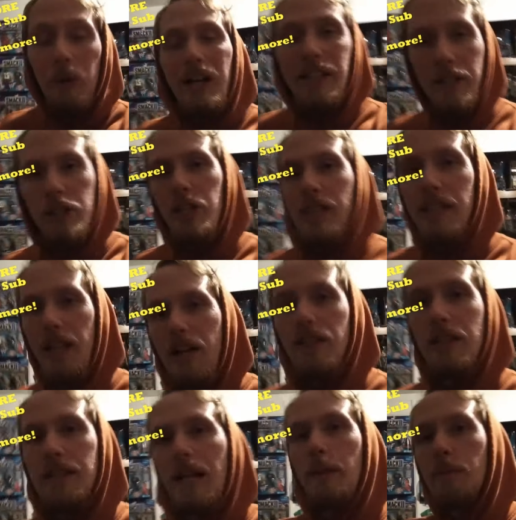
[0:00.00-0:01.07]
guys can check that out
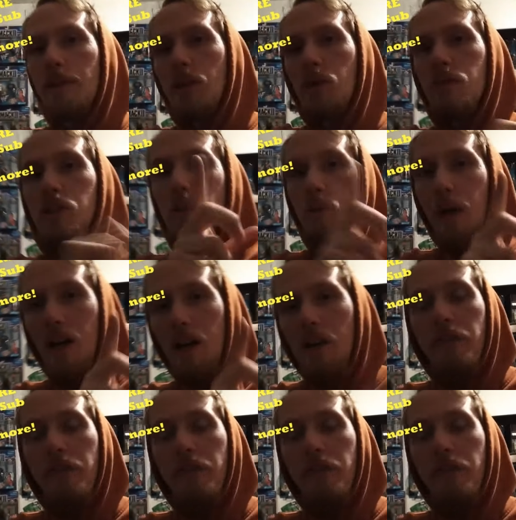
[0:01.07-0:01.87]
in the top right corner as well.